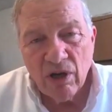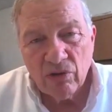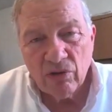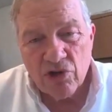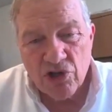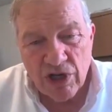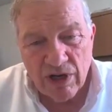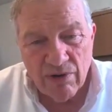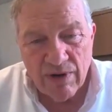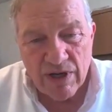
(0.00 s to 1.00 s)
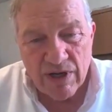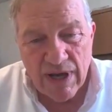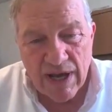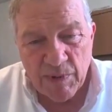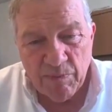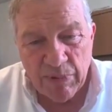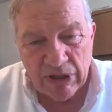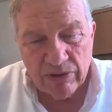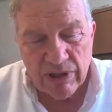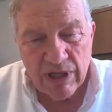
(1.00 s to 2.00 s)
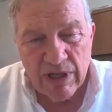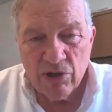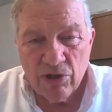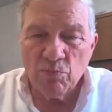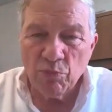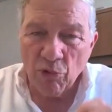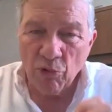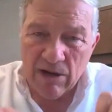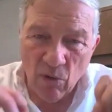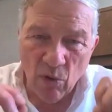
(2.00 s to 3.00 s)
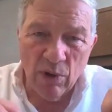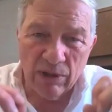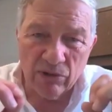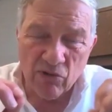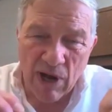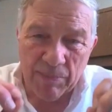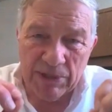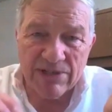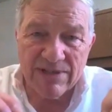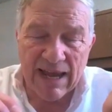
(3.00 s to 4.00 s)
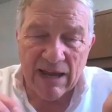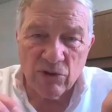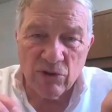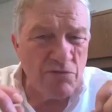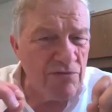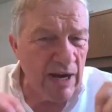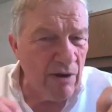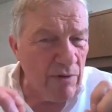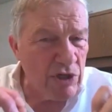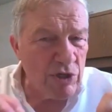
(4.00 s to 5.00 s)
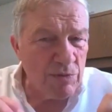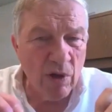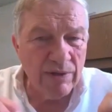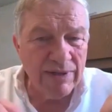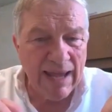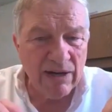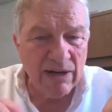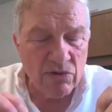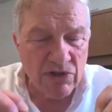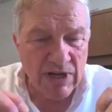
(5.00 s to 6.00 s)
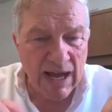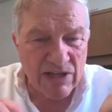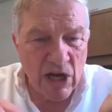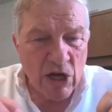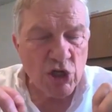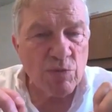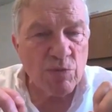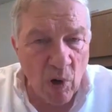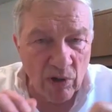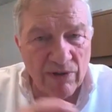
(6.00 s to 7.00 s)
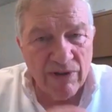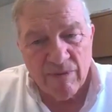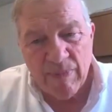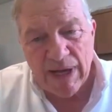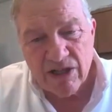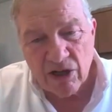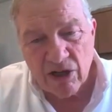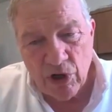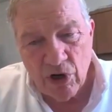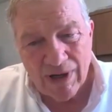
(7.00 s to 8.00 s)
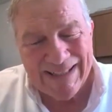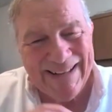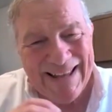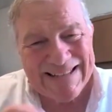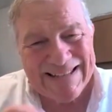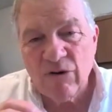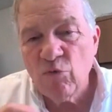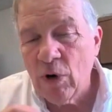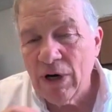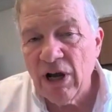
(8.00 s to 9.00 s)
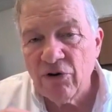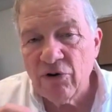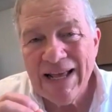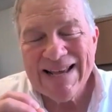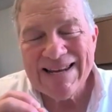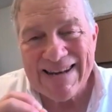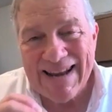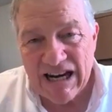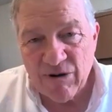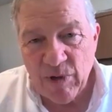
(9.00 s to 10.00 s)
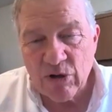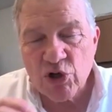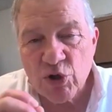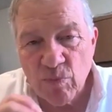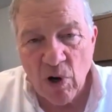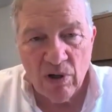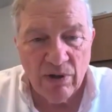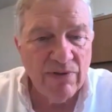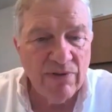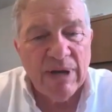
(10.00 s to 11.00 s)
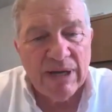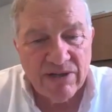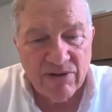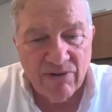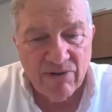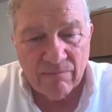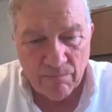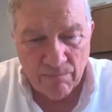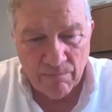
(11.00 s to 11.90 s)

UltraShear has been built to break oil droplets down to very small nano size, smaller than a bacterium. We call it less than 100 nanometers, smaller than a bacteria.